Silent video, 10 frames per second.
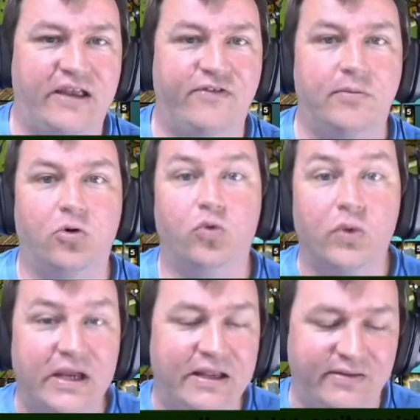Give them a
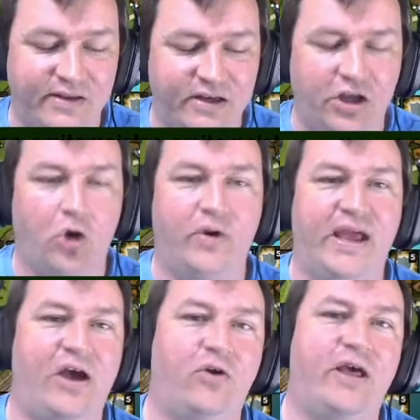reason to go
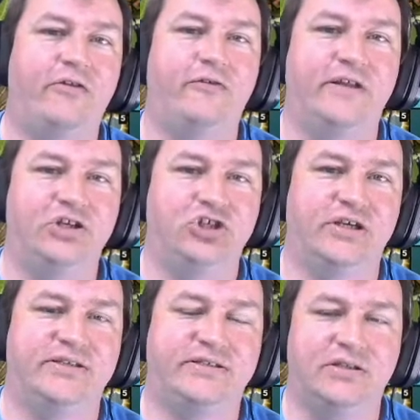down other than
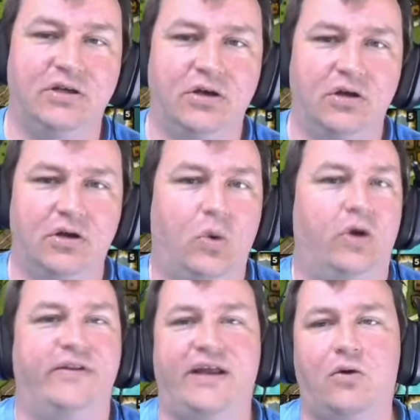just,
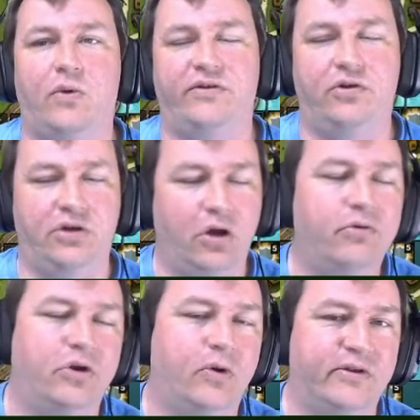well, the town wants you to go
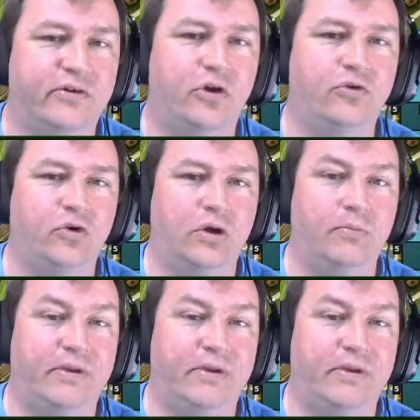do it, so go do it.